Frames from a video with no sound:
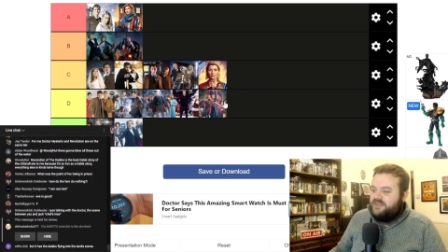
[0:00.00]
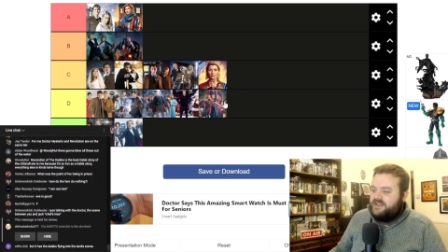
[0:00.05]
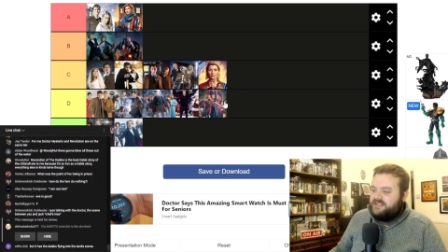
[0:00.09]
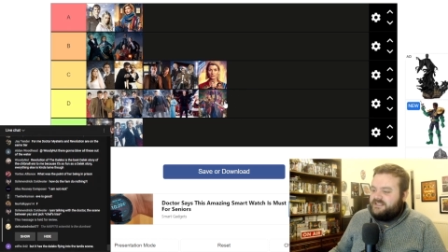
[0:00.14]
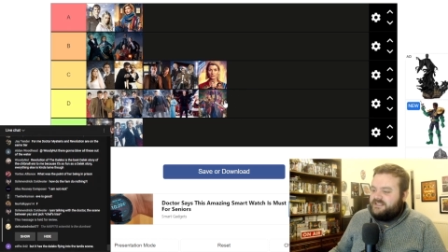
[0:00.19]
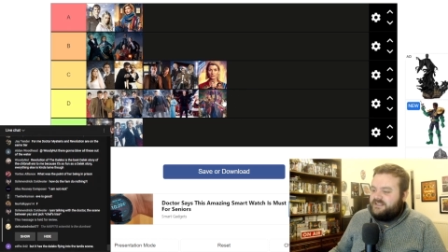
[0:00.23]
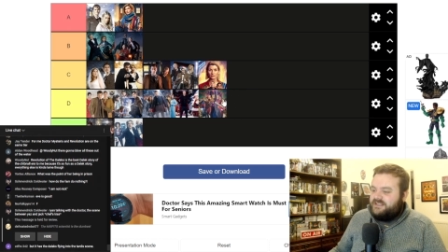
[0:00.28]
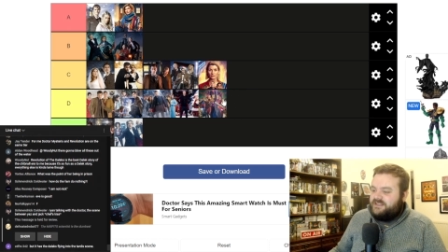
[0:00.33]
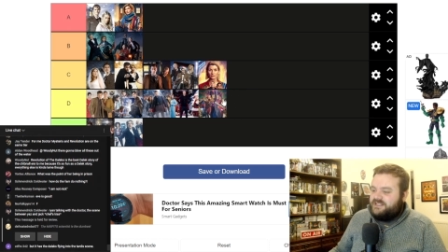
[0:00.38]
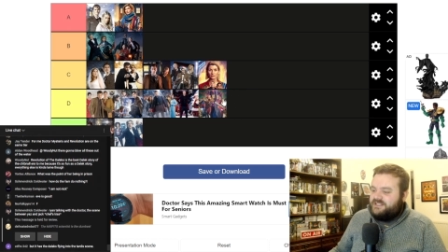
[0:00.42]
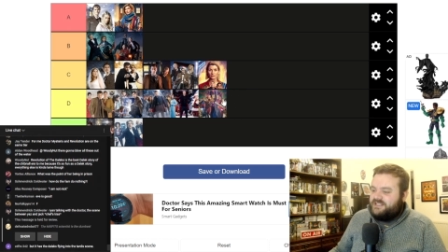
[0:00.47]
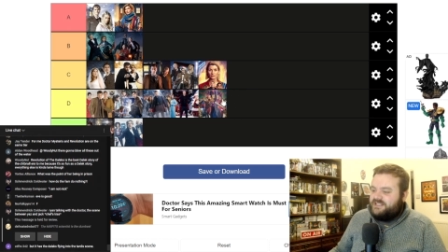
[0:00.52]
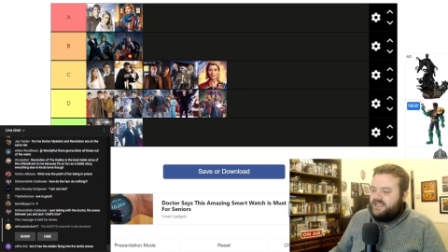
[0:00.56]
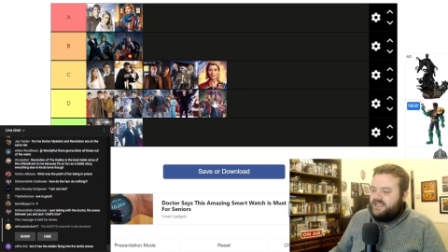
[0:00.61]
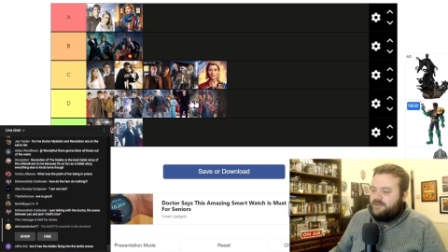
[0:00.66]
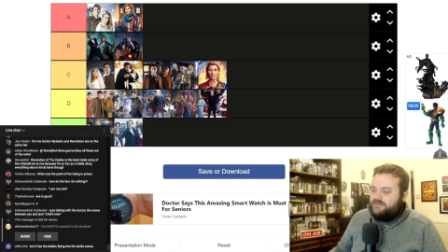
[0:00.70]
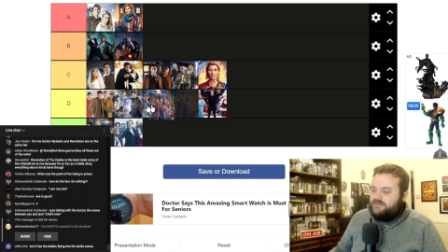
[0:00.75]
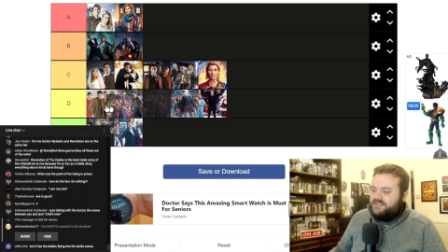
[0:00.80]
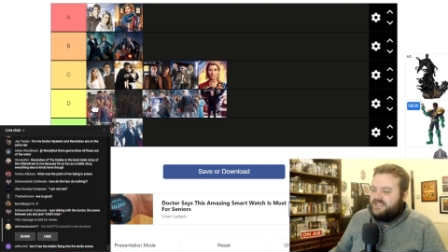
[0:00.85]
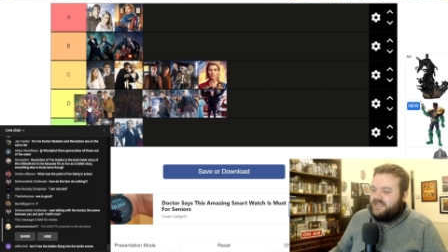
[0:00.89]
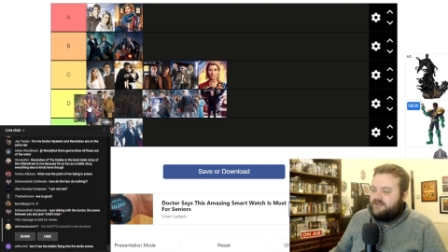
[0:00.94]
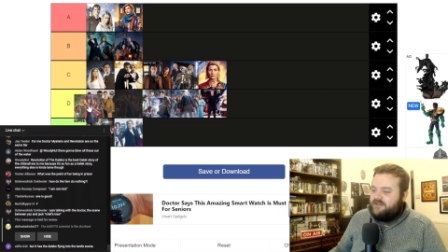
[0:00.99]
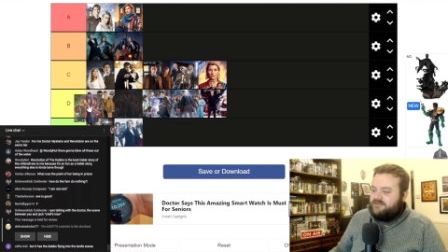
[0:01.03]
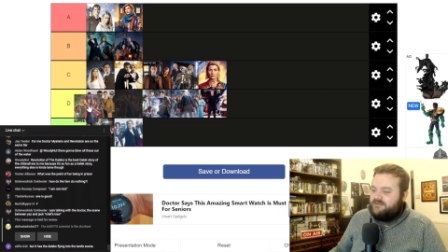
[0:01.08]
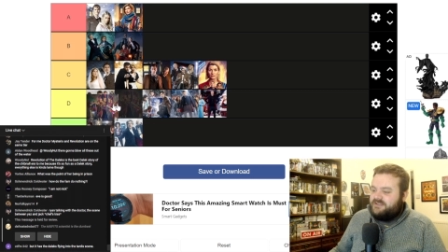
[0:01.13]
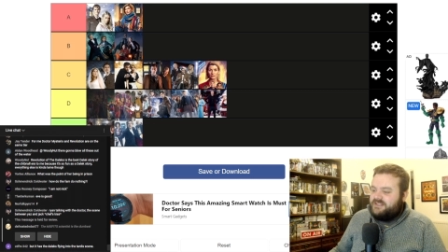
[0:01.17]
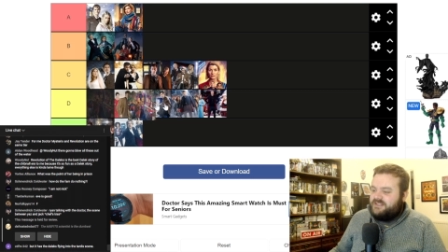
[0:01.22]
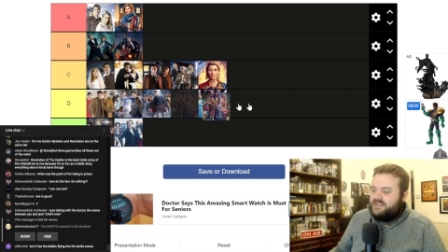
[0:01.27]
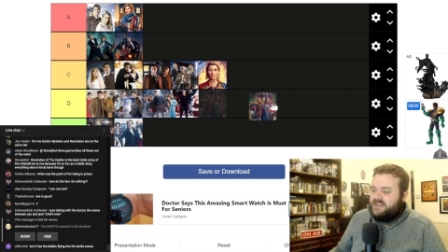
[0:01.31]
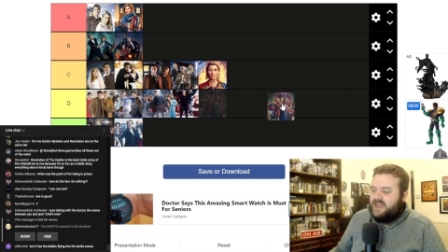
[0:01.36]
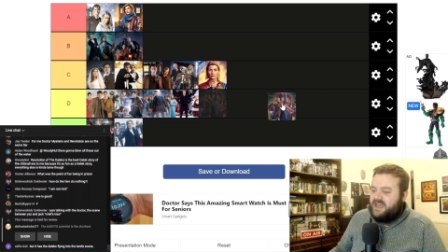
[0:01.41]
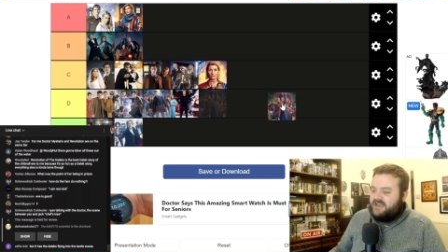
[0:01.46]
this in the same tier
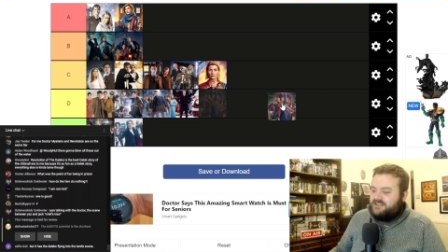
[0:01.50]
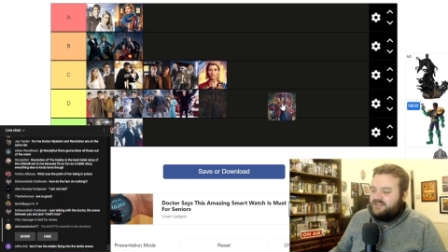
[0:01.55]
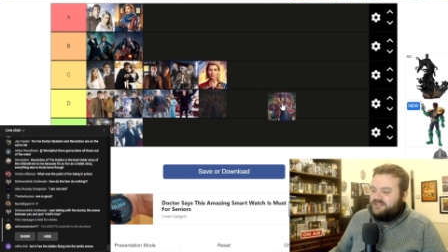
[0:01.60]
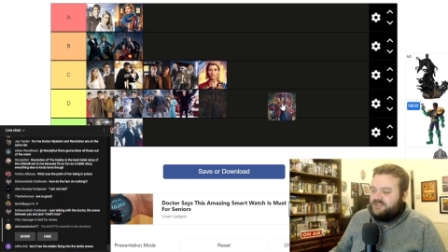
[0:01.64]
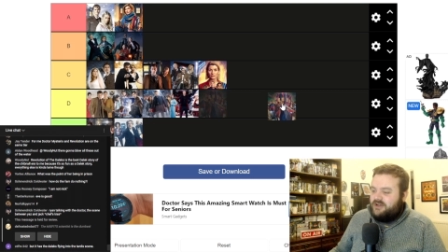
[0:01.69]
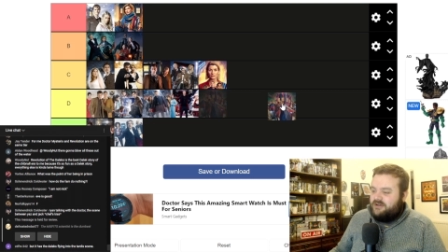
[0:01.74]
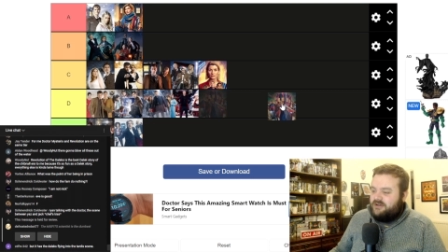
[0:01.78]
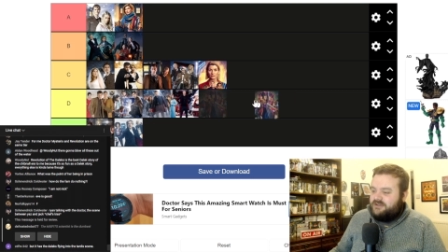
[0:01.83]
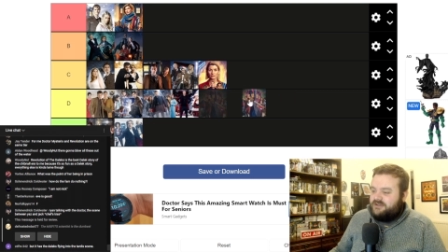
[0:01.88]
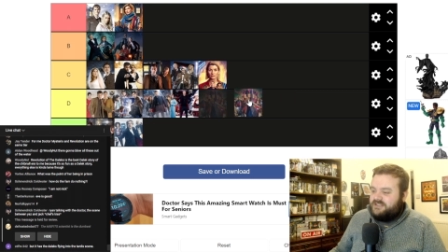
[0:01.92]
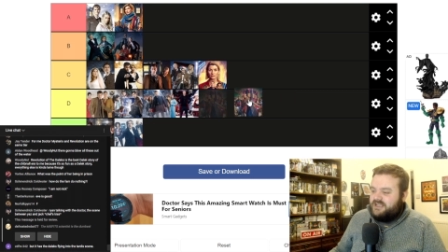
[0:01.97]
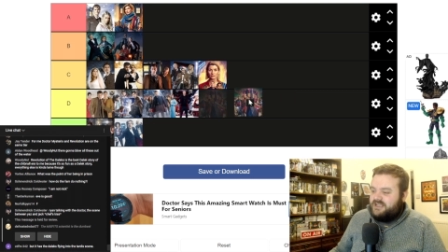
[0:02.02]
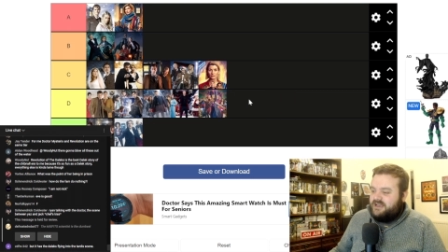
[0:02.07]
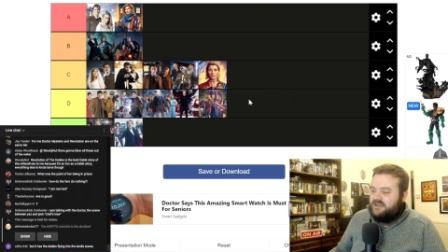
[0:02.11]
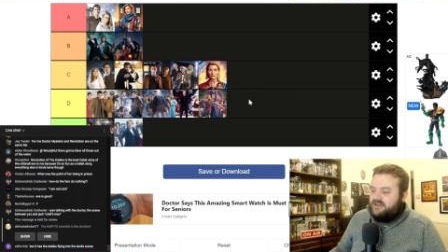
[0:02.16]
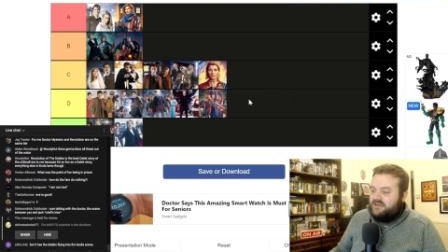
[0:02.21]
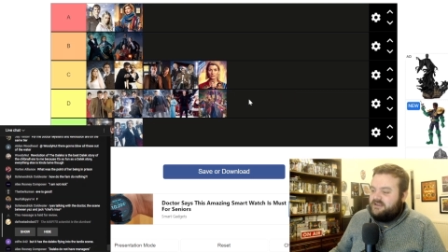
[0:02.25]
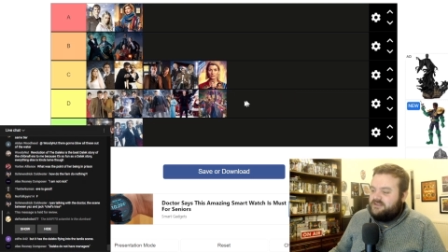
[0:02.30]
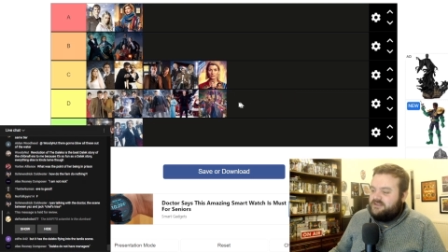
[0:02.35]
as the next Doctor